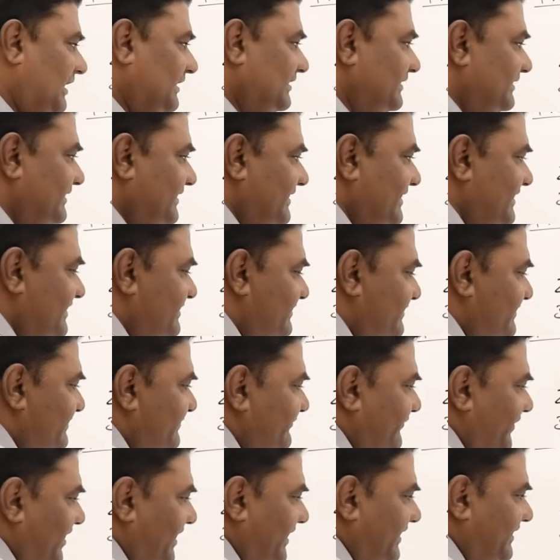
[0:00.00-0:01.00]
These
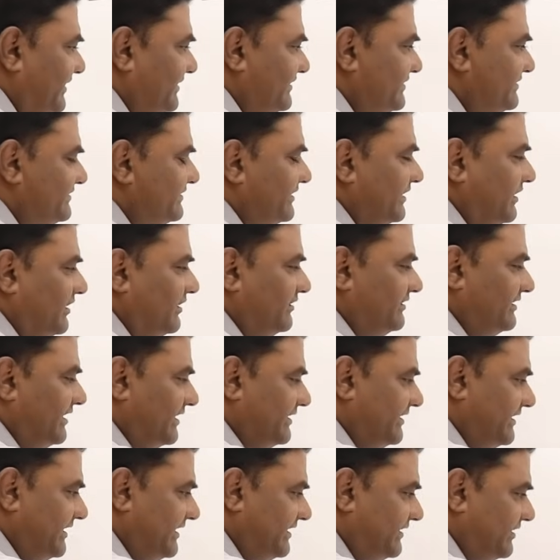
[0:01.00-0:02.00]
files, or the
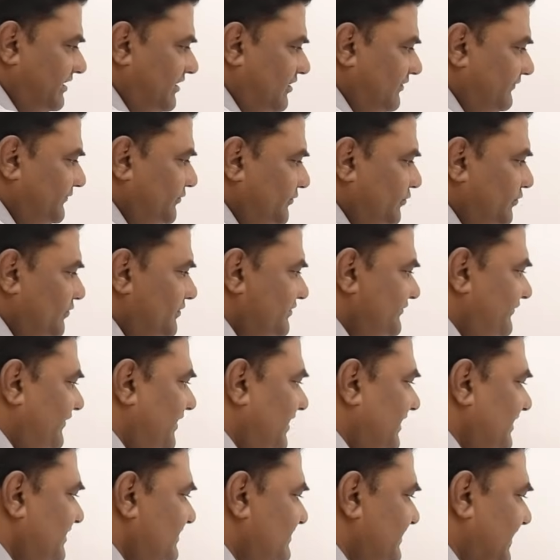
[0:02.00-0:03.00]
data of those
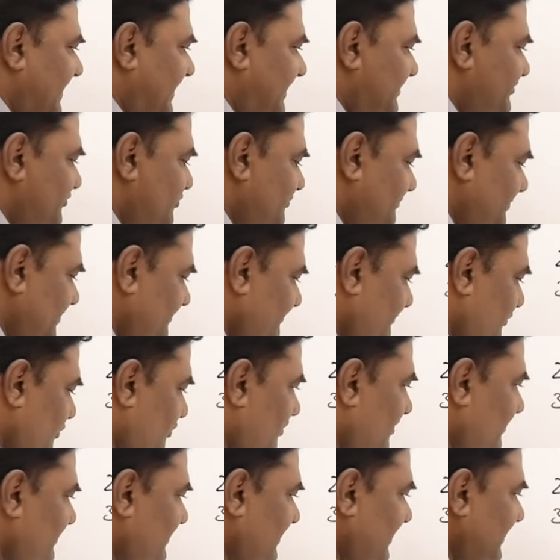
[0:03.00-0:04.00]
files, has to be
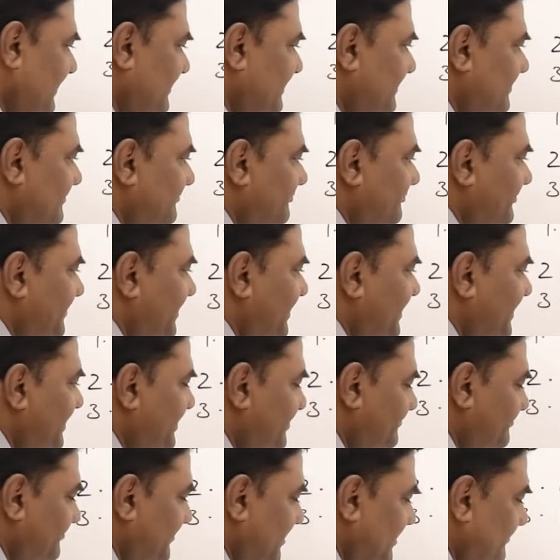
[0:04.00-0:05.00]
brought in the
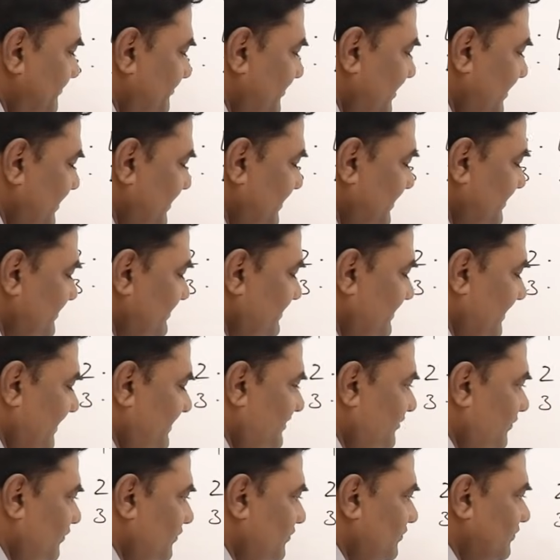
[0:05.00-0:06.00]
main memory,
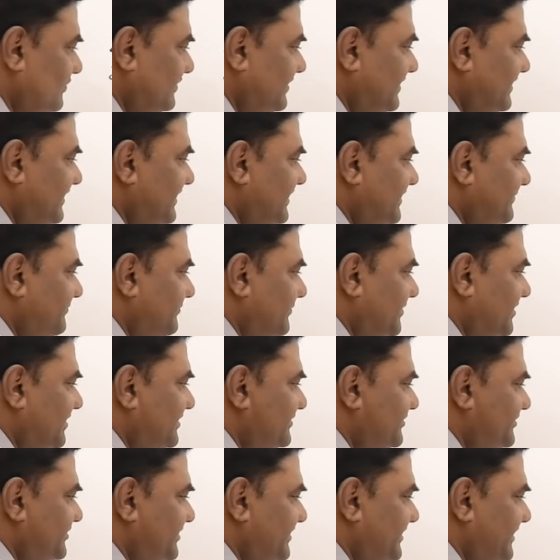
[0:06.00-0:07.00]
then only
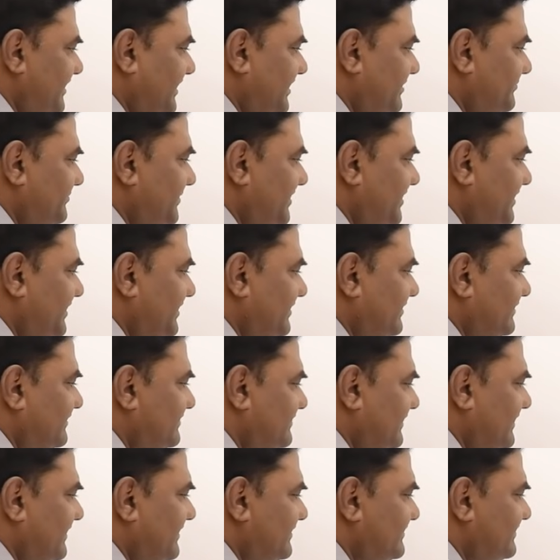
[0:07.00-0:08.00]
merging can be done. So
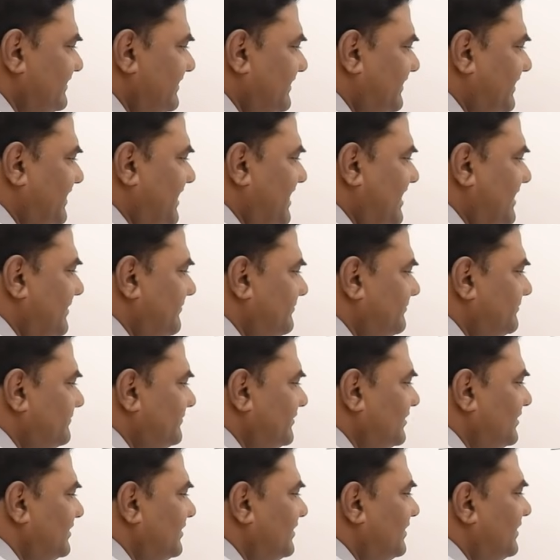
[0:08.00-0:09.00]
let us say RAM,
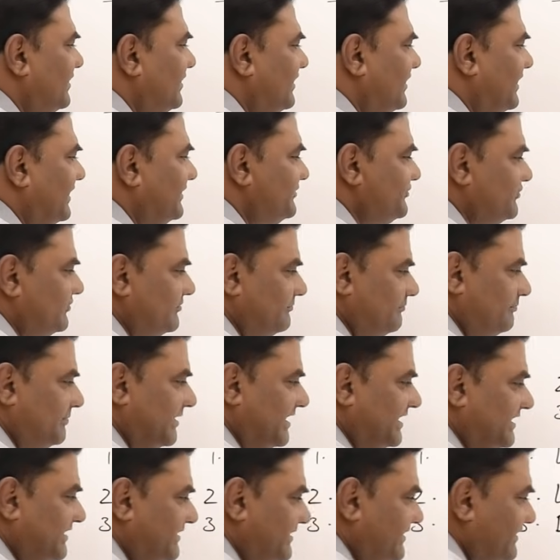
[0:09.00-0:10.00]
I should
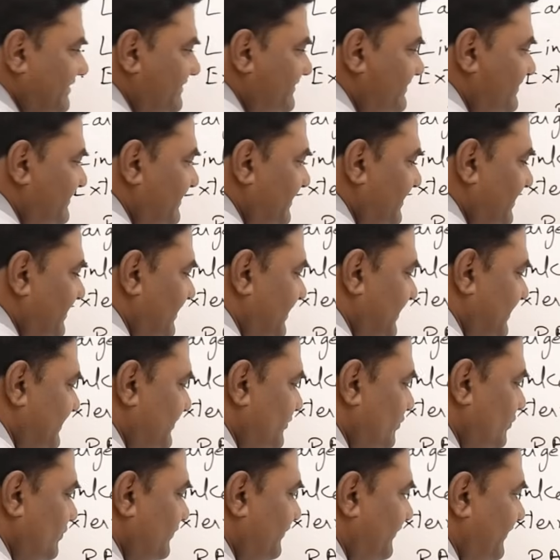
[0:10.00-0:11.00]
bring this
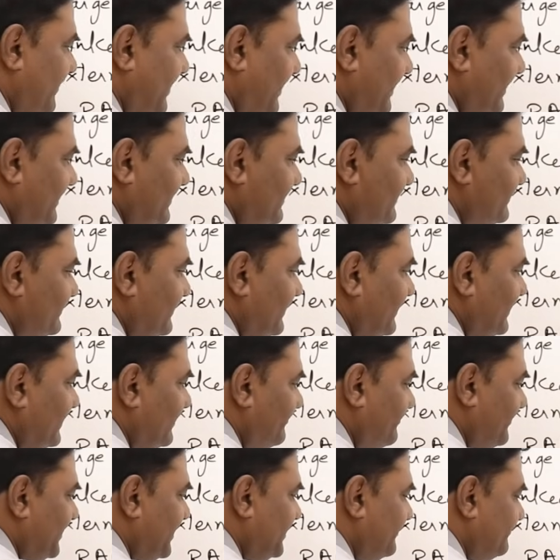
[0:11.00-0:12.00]
two files in the
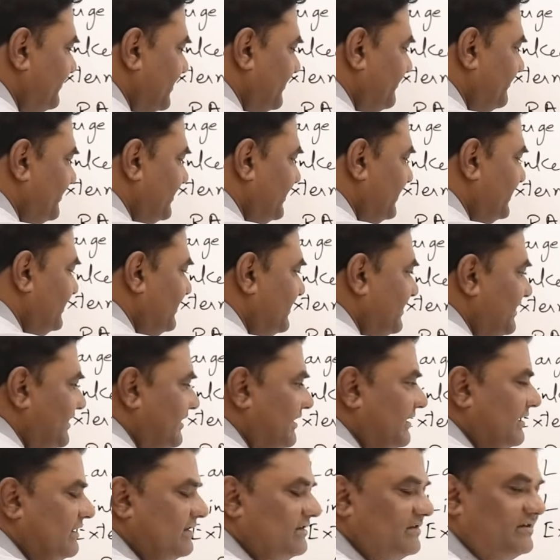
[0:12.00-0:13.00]
main memory,
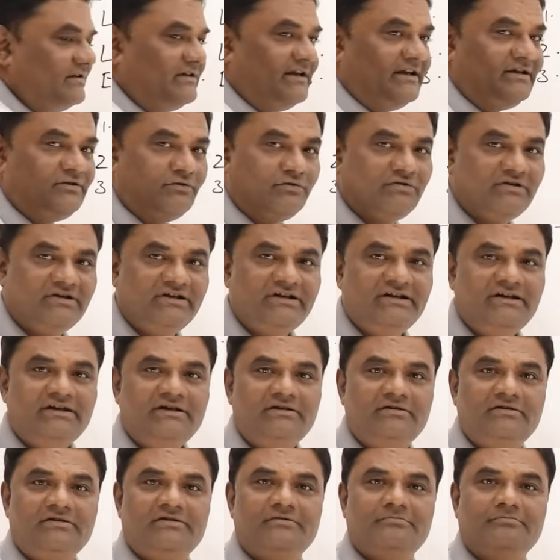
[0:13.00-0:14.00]
then
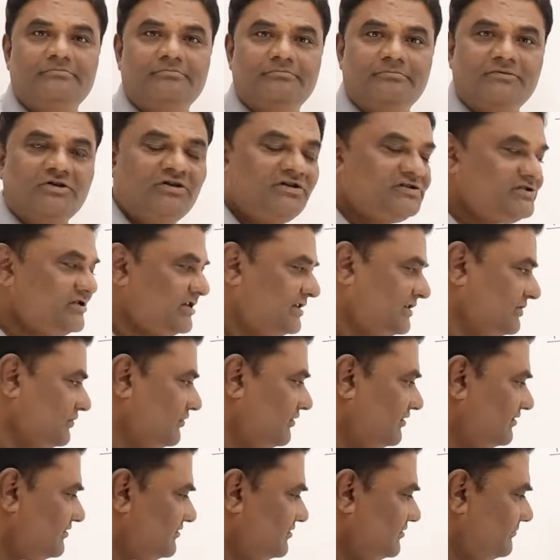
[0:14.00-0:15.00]
only merge
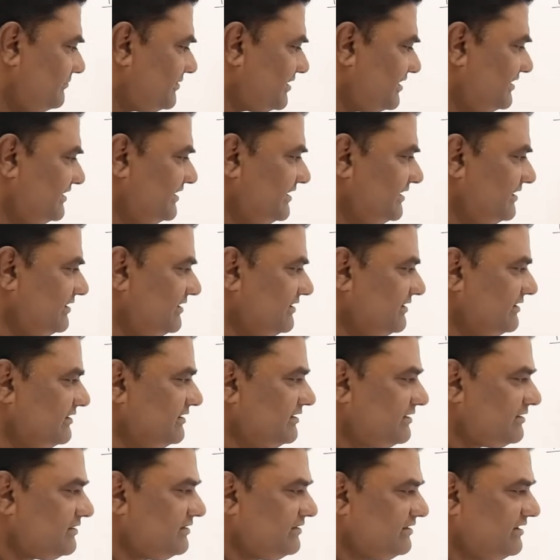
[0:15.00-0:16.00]
algorithm running
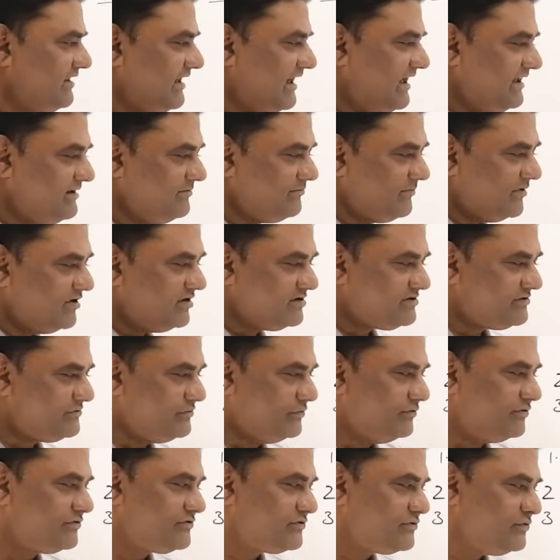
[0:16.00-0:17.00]
here can merge
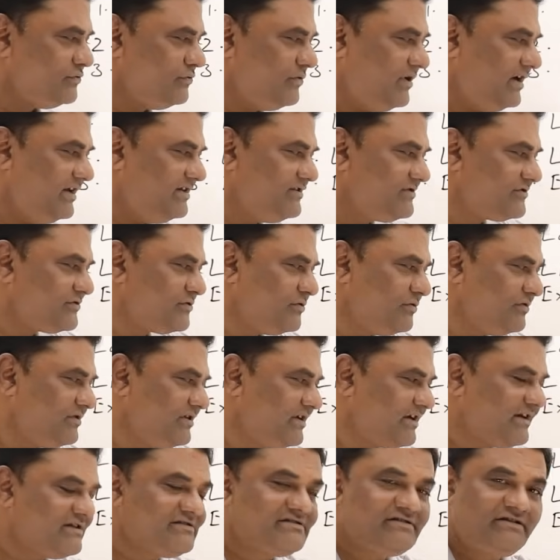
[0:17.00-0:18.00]
those two and store the
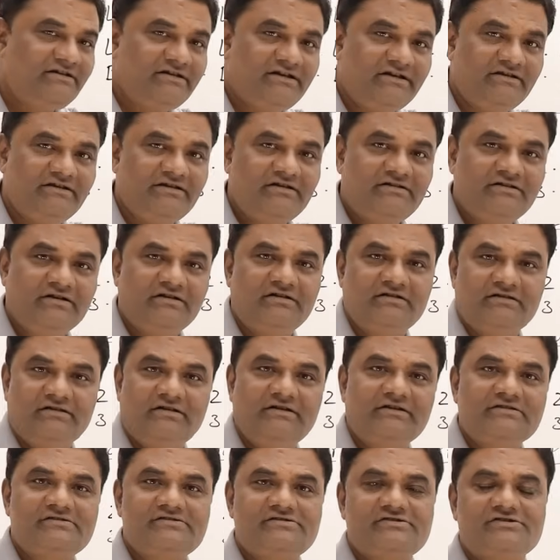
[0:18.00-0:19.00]
result in the third
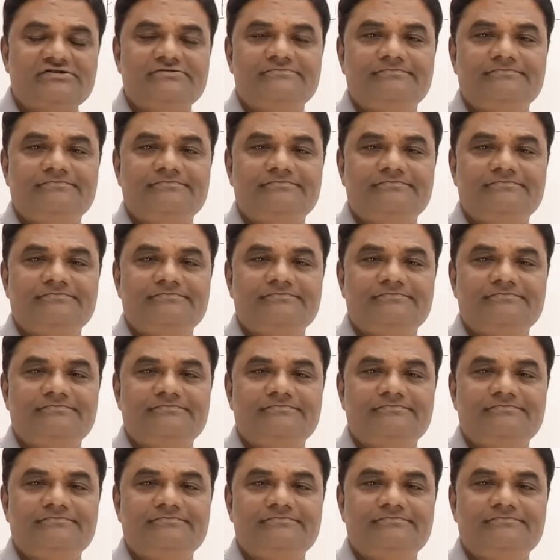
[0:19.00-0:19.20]
list.